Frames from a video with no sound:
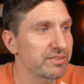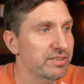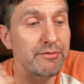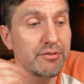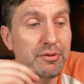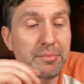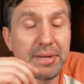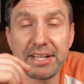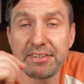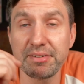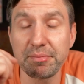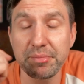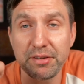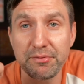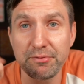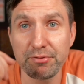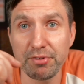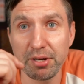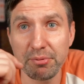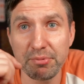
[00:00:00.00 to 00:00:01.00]
If you make
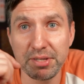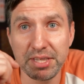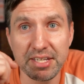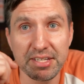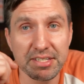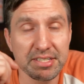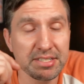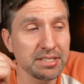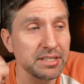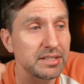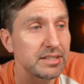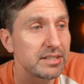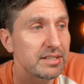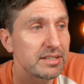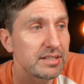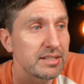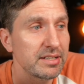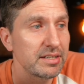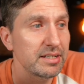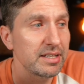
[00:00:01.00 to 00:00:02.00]
something fun with this
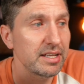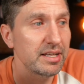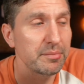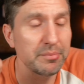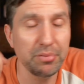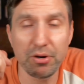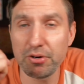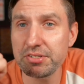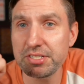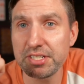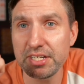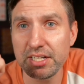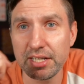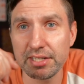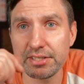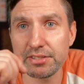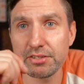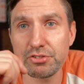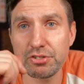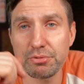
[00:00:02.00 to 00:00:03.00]
and post it
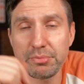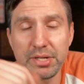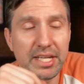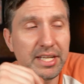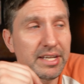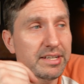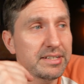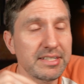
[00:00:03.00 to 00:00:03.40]
on social media,